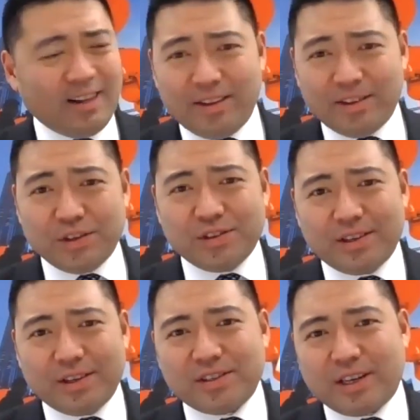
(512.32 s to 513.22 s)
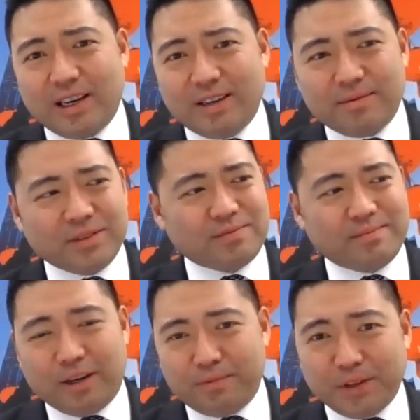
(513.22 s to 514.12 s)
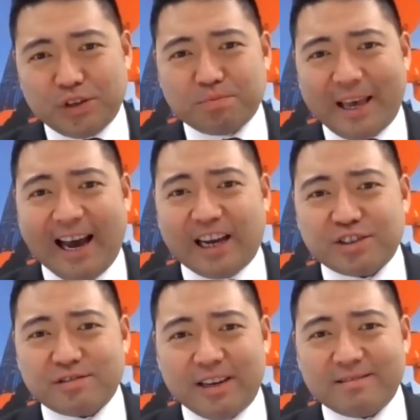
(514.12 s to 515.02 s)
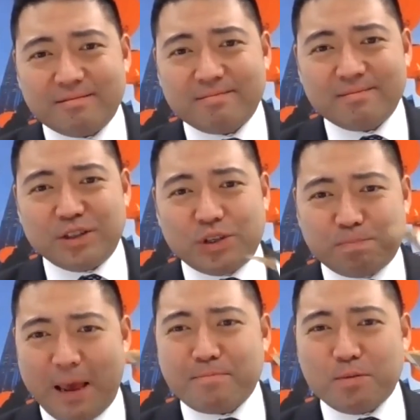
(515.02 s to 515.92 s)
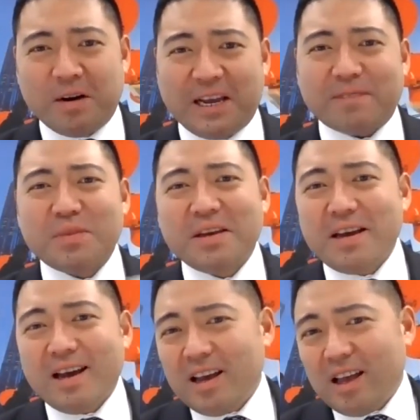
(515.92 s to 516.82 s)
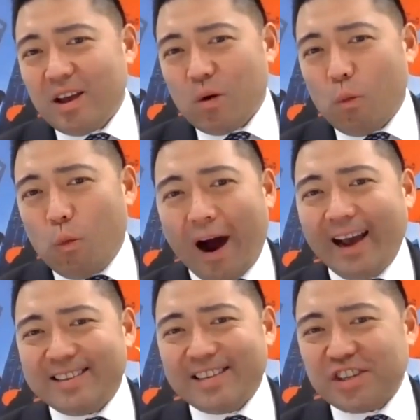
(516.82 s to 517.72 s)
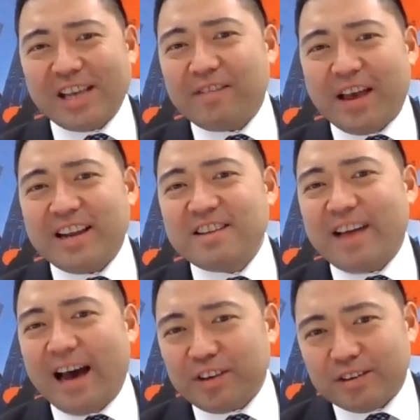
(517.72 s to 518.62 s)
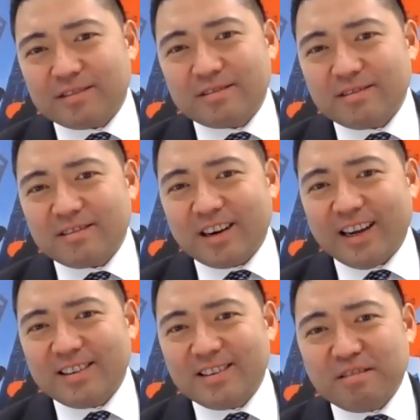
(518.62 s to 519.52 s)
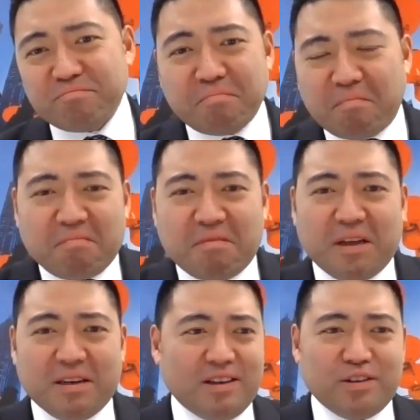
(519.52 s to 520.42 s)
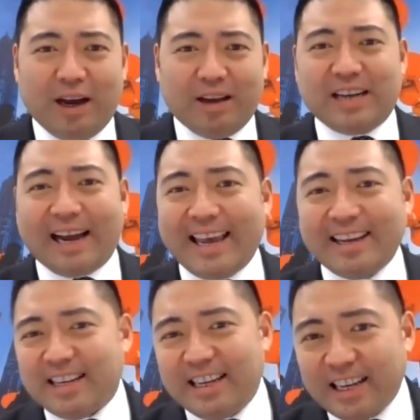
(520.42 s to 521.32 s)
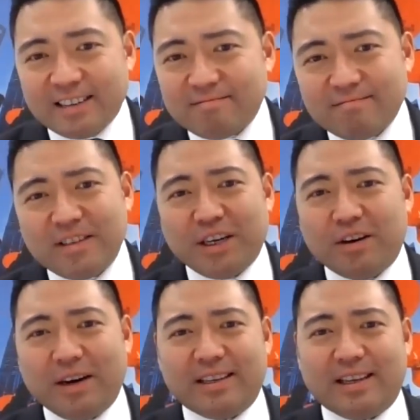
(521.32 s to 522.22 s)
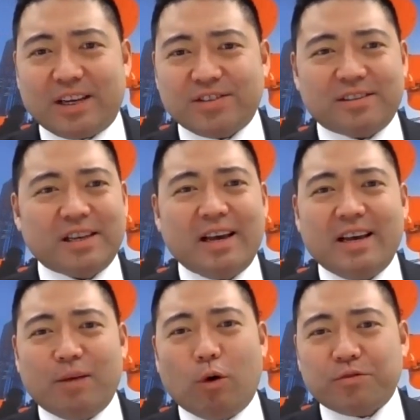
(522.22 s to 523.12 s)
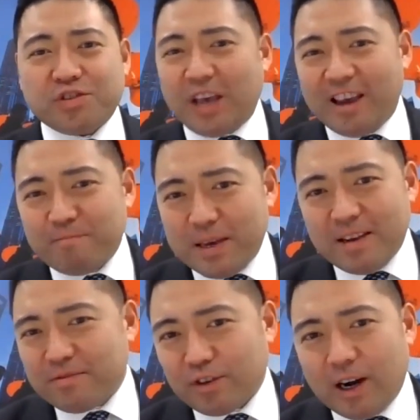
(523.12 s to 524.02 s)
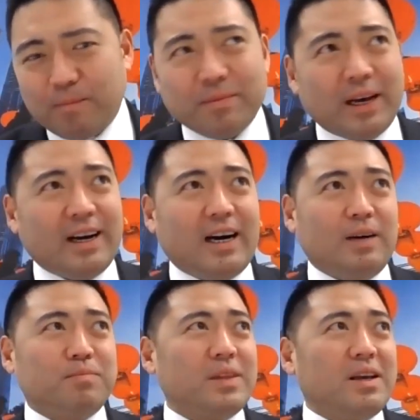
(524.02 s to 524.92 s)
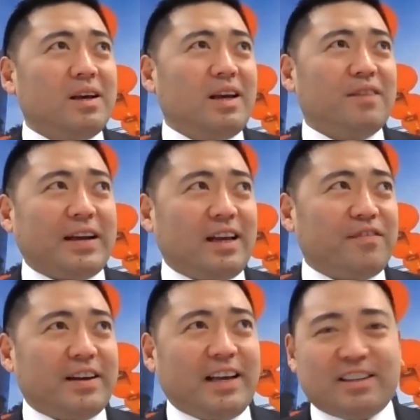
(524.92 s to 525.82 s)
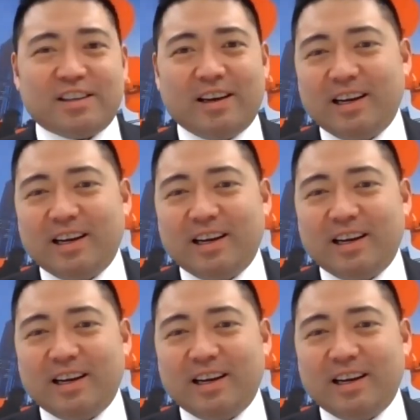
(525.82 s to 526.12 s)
This is cash, right? This is paper money. Why does this have any value, right? I can't eat it. It won't save me from, if I get,